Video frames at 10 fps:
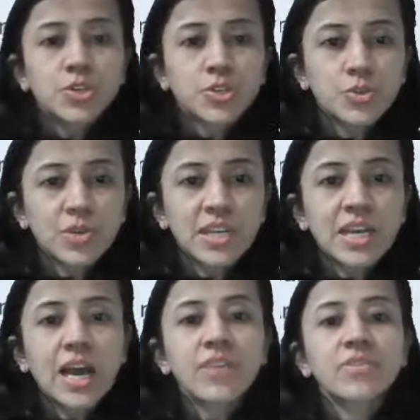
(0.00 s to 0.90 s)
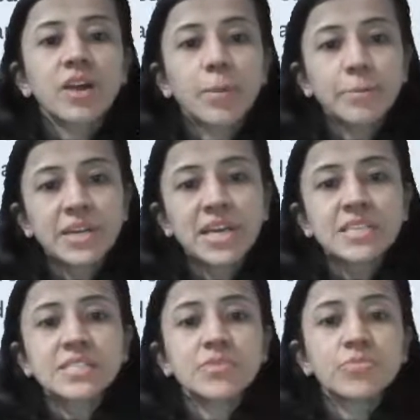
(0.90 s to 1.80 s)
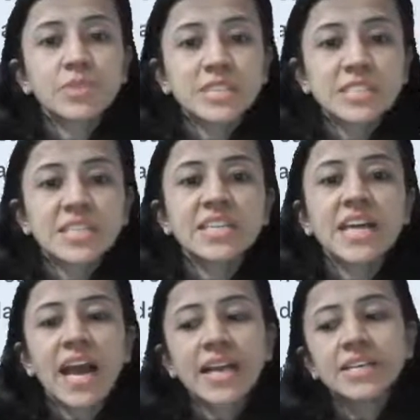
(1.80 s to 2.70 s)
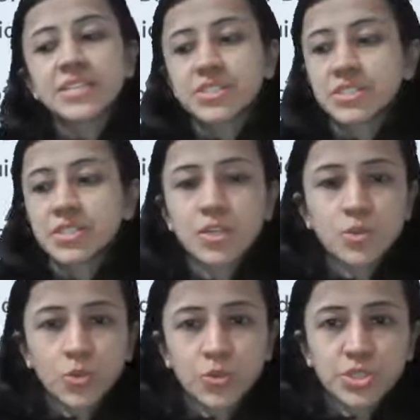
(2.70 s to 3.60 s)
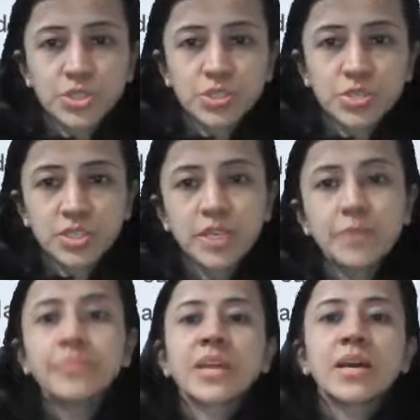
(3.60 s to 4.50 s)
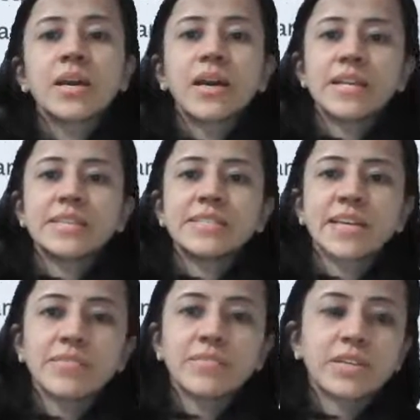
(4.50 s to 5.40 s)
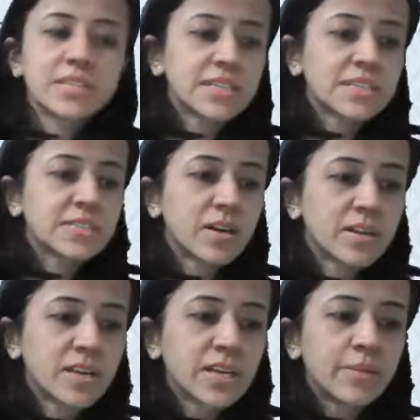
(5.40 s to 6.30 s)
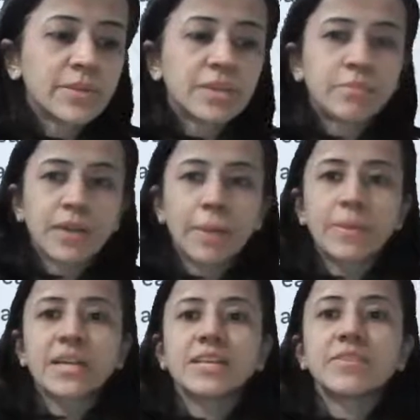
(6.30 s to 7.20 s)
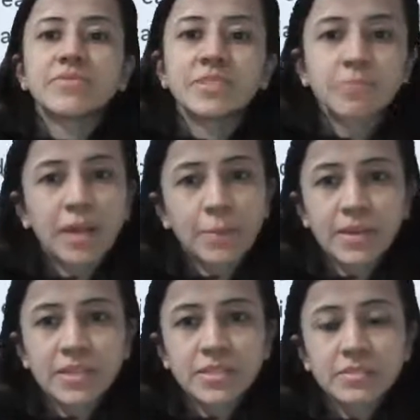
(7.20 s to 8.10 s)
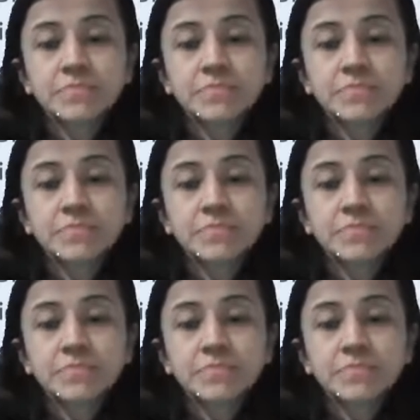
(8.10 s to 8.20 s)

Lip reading: You can have comprehensive printed and digital notes. And second one that is Unacademy and Prep Ladder with Prep Ladder.